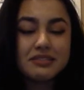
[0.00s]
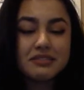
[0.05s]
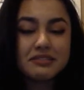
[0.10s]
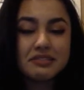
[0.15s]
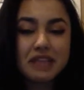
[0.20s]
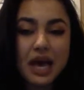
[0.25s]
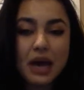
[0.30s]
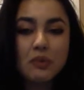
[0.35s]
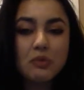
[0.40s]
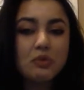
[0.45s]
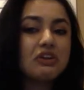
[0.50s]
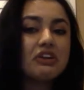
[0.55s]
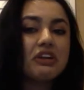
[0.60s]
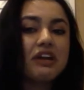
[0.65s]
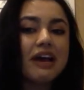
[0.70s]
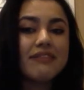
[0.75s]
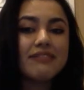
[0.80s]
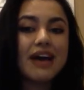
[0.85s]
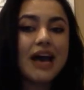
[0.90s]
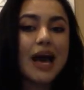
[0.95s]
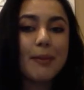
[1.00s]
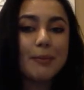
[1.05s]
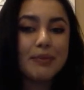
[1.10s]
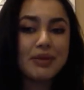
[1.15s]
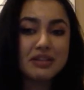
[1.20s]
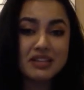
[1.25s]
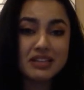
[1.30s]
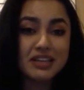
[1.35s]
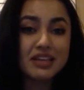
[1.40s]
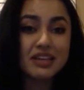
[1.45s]
that wouldn't have
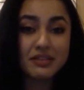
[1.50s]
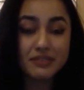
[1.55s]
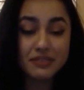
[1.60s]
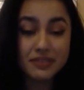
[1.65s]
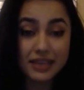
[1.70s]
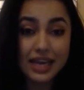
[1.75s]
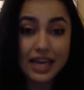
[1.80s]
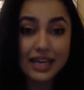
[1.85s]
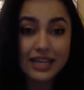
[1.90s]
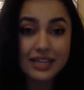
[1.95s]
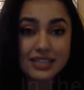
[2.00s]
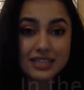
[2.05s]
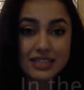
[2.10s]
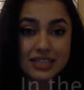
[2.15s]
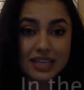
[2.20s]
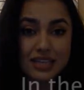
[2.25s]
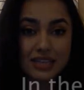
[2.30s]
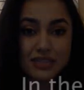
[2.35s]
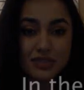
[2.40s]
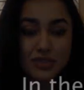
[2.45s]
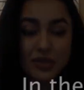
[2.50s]
happened in Afghanistan.